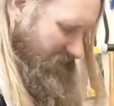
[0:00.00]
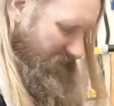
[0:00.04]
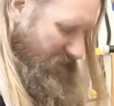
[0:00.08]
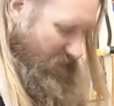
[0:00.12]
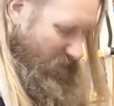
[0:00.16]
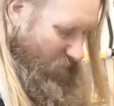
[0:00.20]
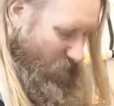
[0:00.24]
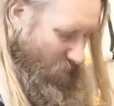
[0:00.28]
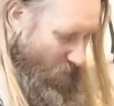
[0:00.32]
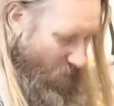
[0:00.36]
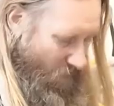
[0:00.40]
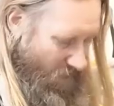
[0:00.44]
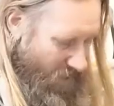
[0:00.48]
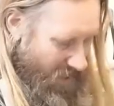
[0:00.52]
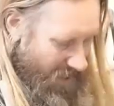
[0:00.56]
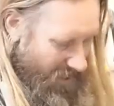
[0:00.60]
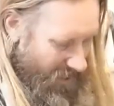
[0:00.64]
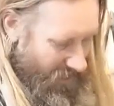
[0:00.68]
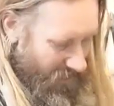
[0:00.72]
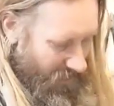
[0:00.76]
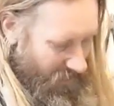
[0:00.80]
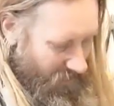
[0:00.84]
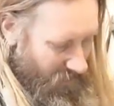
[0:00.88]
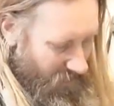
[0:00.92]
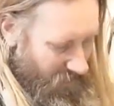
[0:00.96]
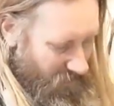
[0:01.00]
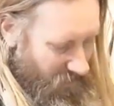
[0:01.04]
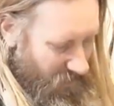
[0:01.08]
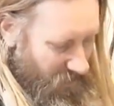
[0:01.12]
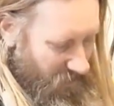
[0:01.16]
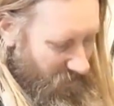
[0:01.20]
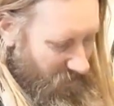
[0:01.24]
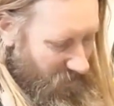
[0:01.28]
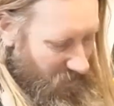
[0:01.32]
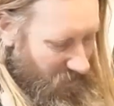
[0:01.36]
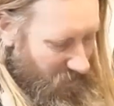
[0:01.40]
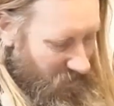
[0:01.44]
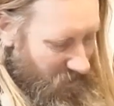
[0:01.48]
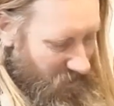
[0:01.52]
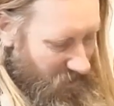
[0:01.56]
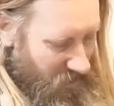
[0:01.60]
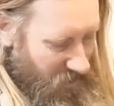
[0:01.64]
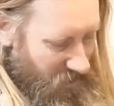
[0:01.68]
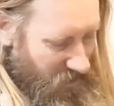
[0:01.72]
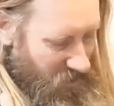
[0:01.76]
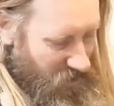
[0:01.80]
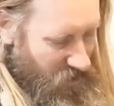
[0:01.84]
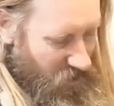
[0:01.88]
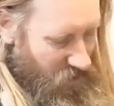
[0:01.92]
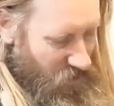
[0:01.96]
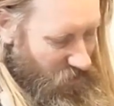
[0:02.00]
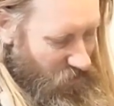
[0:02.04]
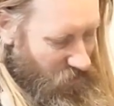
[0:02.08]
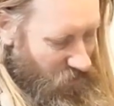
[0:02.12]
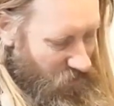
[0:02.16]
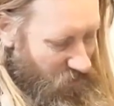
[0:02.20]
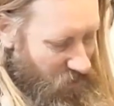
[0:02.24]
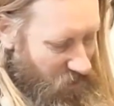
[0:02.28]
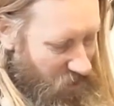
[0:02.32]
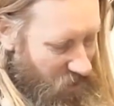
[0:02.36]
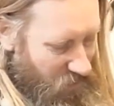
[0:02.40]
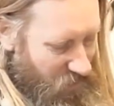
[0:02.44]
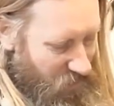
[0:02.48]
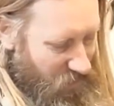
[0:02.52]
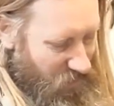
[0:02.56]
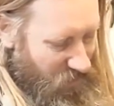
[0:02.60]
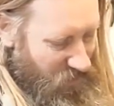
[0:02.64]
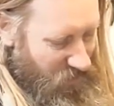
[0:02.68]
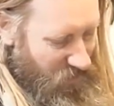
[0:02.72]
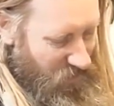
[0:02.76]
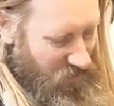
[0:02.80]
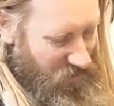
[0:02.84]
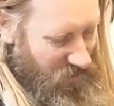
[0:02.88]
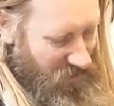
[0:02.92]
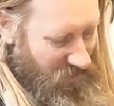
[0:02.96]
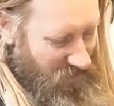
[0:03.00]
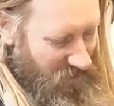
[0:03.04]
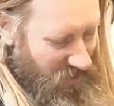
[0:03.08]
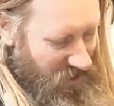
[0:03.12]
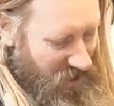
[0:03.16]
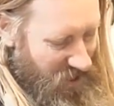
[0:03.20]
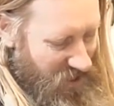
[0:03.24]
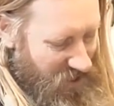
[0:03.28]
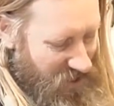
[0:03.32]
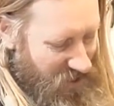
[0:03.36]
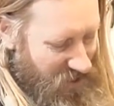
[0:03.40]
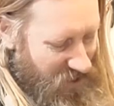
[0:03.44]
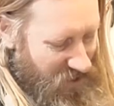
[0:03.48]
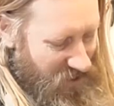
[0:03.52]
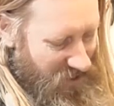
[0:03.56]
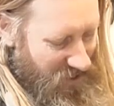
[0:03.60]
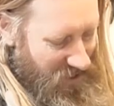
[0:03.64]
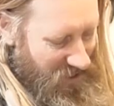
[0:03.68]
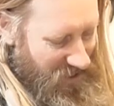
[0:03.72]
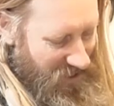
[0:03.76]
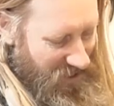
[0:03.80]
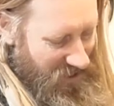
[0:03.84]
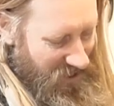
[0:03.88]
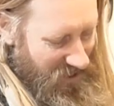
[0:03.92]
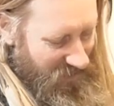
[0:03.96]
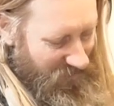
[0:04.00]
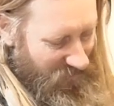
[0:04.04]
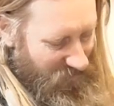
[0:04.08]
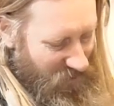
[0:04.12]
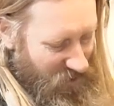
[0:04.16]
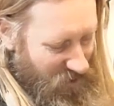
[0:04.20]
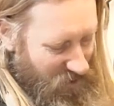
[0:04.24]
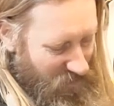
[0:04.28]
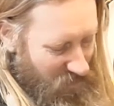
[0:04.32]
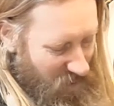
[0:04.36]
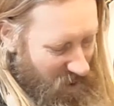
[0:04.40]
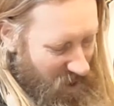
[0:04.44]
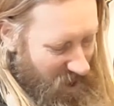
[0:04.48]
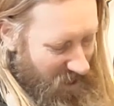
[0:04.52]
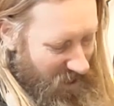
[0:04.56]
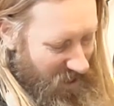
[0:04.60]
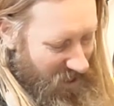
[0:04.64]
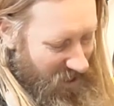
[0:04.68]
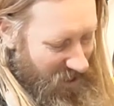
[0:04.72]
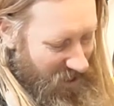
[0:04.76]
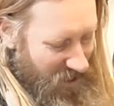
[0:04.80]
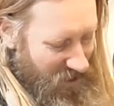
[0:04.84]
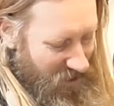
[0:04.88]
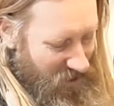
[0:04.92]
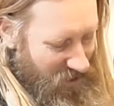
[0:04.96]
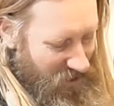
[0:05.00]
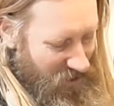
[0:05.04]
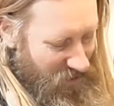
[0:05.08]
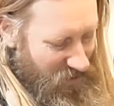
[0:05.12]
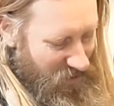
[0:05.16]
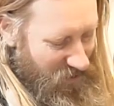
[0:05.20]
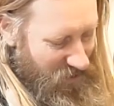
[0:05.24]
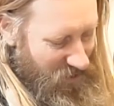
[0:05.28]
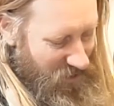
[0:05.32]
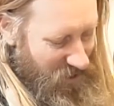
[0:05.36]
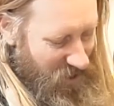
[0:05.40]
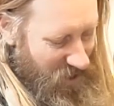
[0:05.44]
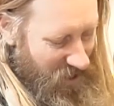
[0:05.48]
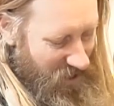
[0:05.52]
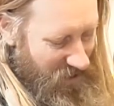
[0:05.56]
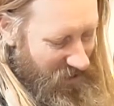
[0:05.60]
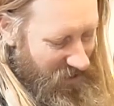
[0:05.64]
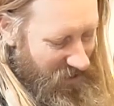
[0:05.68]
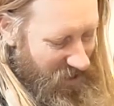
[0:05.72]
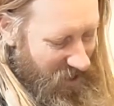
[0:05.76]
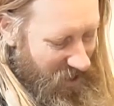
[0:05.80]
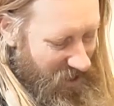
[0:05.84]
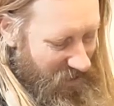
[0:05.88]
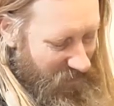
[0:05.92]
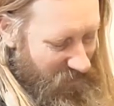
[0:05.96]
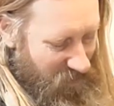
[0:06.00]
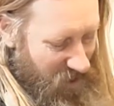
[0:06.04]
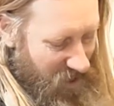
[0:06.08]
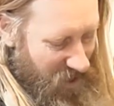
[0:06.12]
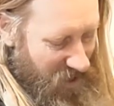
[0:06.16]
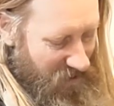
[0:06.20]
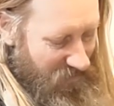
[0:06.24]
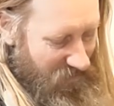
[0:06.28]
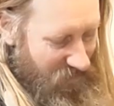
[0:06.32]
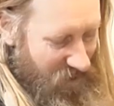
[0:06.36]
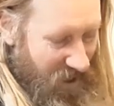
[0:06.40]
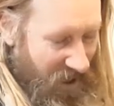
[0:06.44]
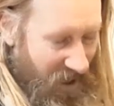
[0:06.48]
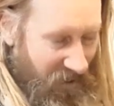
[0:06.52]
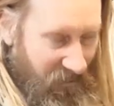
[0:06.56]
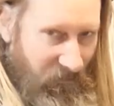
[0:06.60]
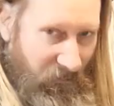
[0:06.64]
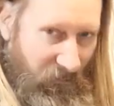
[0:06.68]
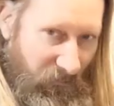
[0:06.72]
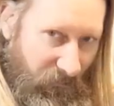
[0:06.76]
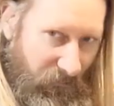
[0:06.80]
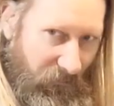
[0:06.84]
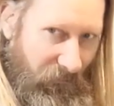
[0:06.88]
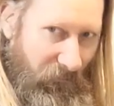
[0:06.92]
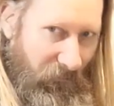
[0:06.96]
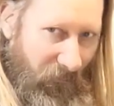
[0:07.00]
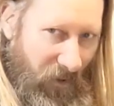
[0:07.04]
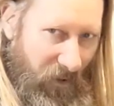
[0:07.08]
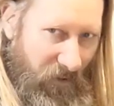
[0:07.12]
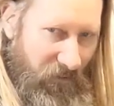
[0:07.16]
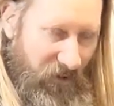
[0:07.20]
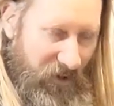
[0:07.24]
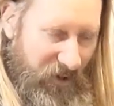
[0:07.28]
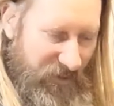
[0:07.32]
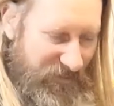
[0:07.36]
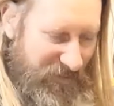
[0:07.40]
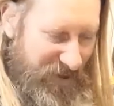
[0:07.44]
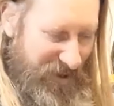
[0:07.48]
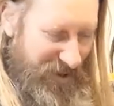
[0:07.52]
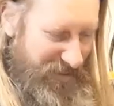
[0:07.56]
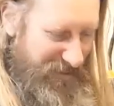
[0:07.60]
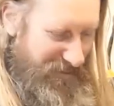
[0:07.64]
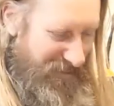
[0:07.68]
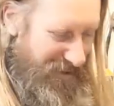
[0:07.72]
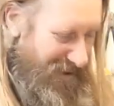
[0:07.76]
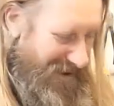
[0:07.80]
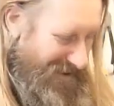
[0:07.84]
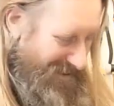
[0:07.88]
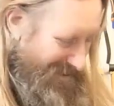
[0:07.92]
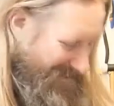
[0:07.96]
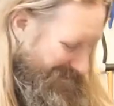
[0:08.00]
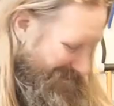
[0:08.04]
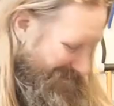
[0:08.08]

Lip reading: Warning. Children liable to suffocation if this bag is used as a plaything. I'll keep that in mind.